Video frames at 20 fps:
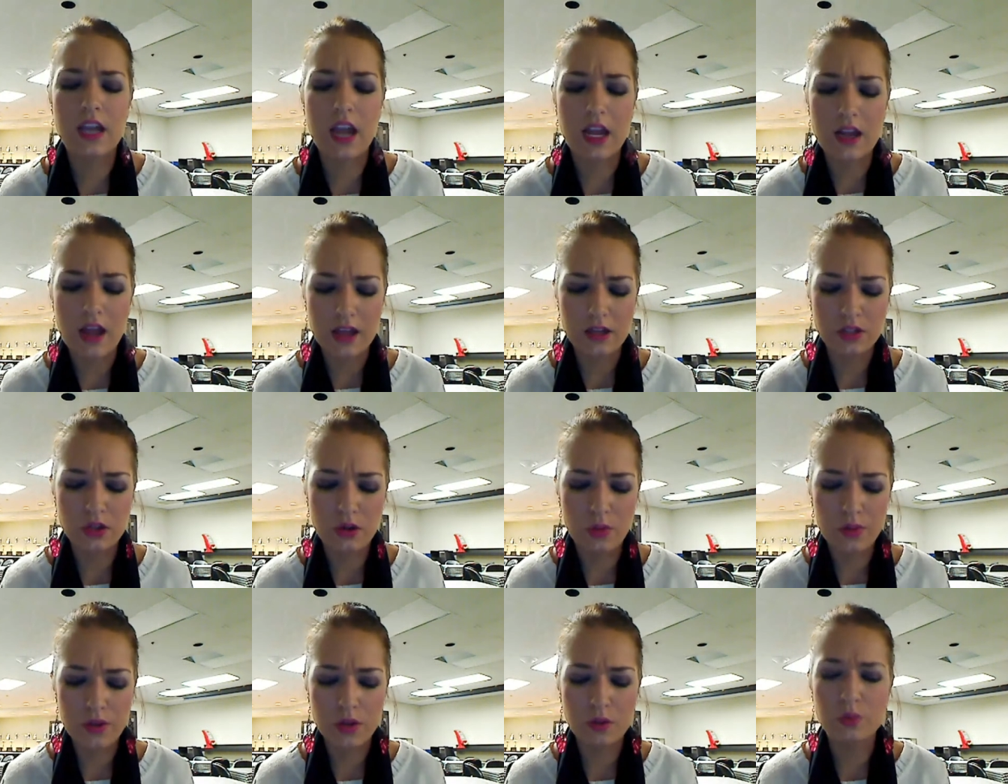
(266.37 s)
I
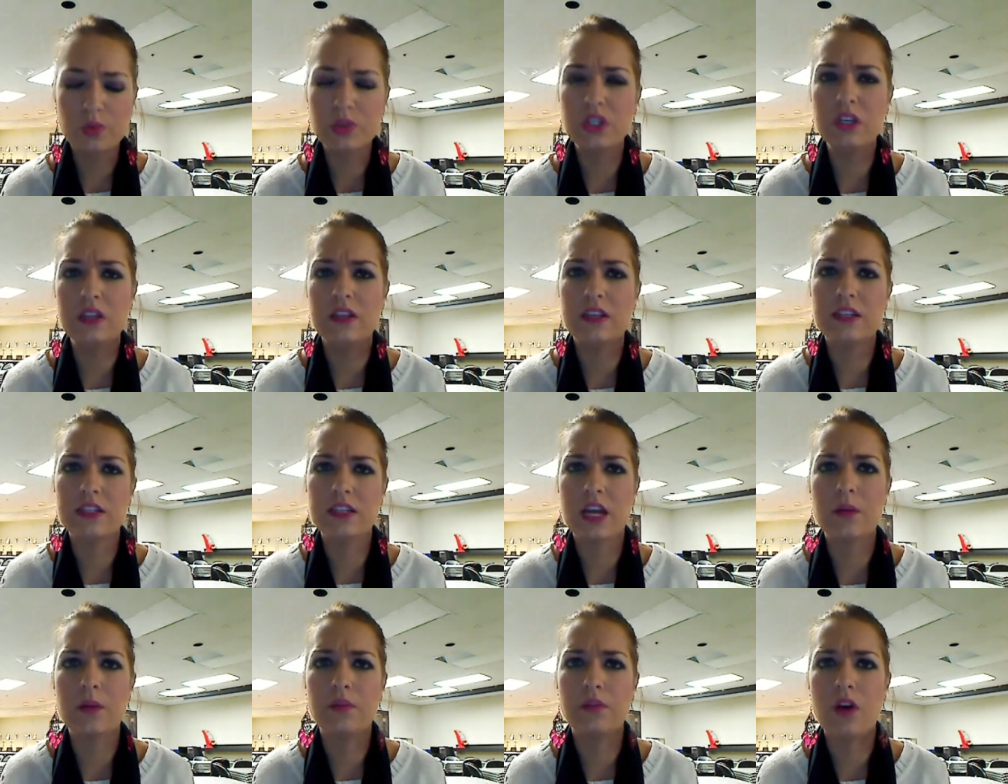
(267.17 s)
don't think we'll see this
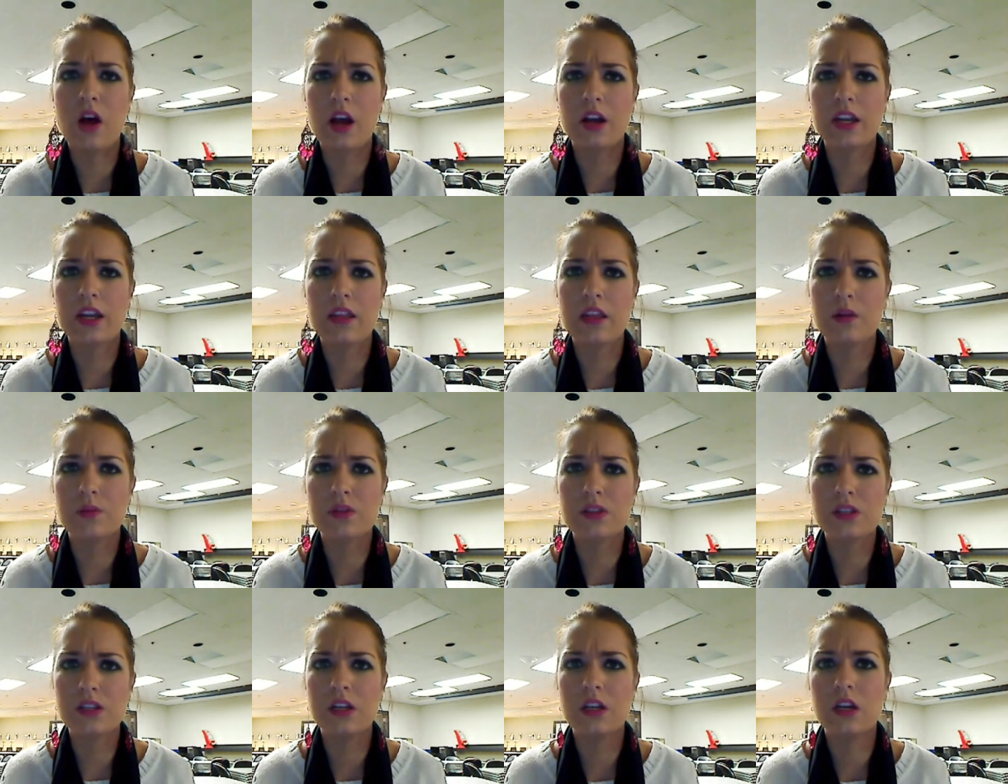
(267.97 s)
type of hockey that we're
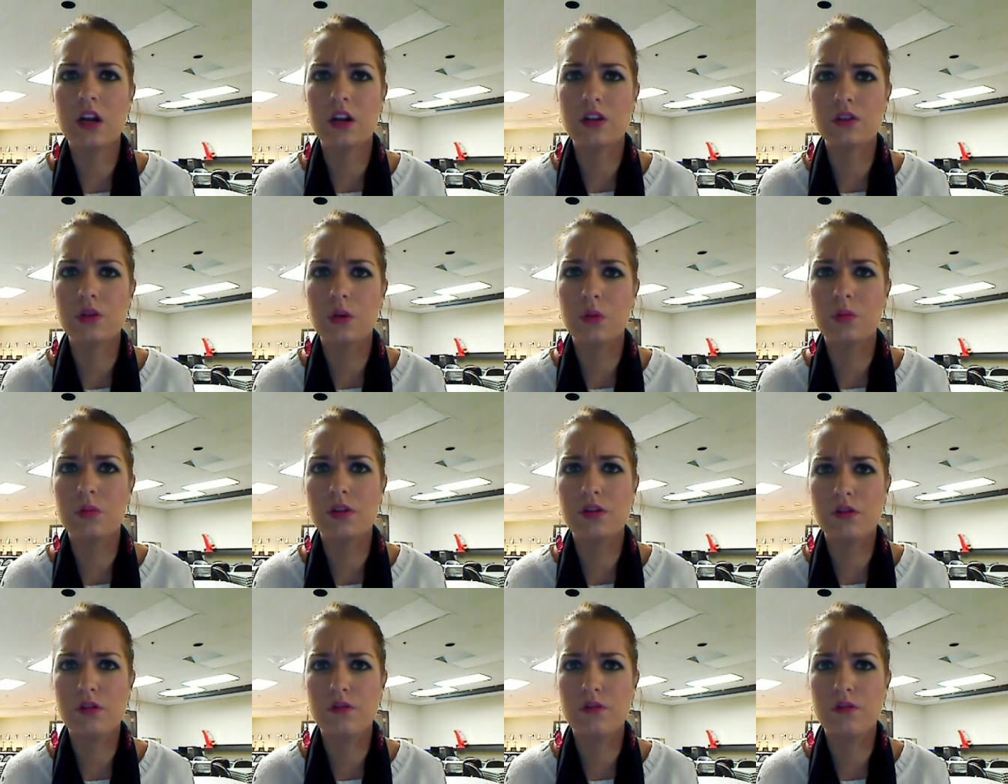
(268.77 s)
seeing in October
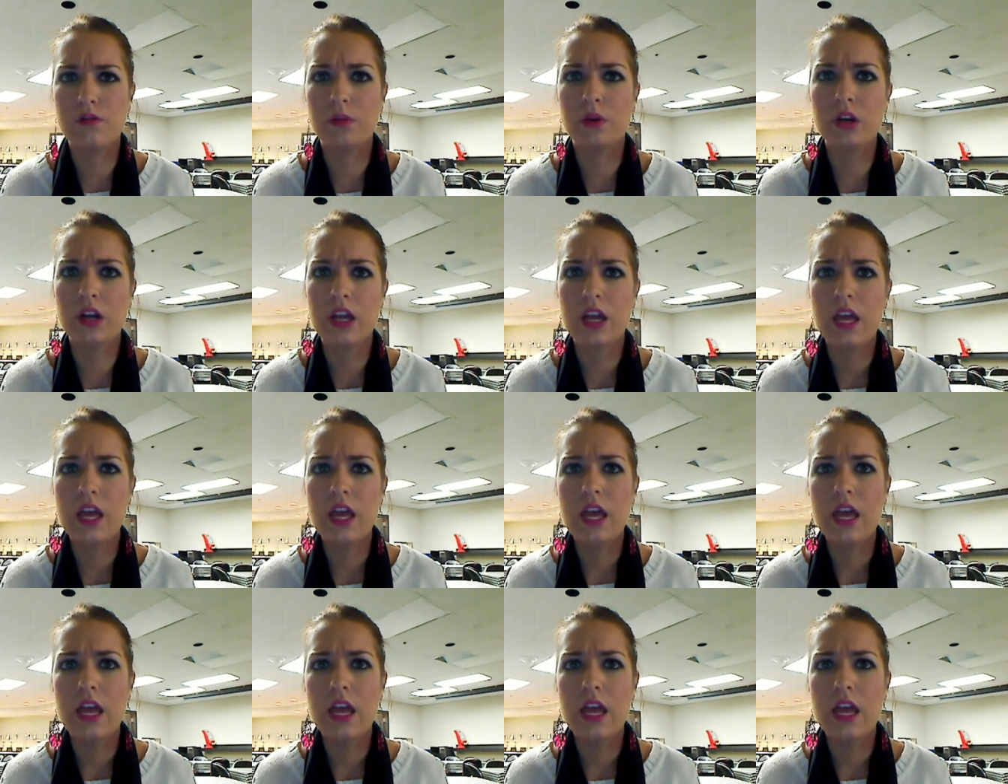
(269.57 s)
and November,